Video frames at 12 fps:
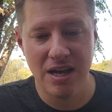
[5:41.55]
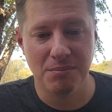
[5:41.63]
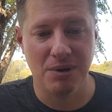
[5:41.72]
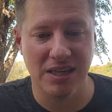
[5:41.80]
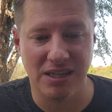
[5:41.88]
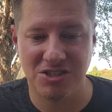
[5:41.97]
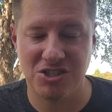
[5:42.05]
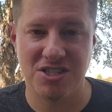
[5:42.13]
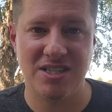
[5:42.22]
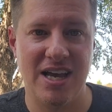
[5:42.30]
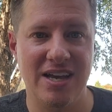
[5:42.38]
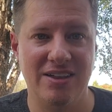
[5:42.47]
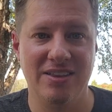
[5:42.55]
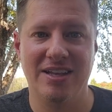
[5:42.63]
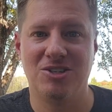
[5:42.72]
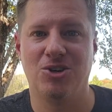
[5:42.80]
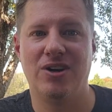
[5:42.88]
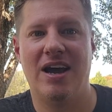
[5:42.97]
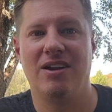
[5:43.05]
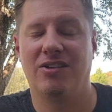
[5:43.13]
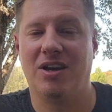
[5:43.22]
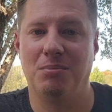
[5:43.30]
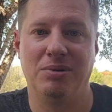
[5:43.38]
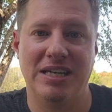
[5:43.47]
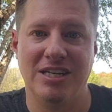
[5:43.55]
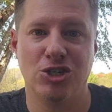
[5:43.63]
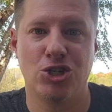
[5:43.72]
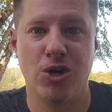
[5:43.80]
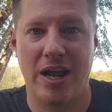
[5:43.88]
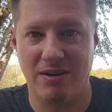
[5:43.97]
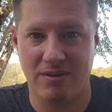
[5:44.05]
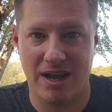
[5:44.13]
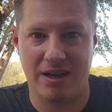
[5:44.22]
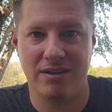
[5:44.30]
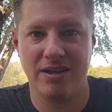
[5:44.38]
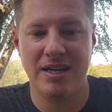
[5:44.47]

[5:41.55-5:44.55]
But let's just say it turned out as a complete train wreck.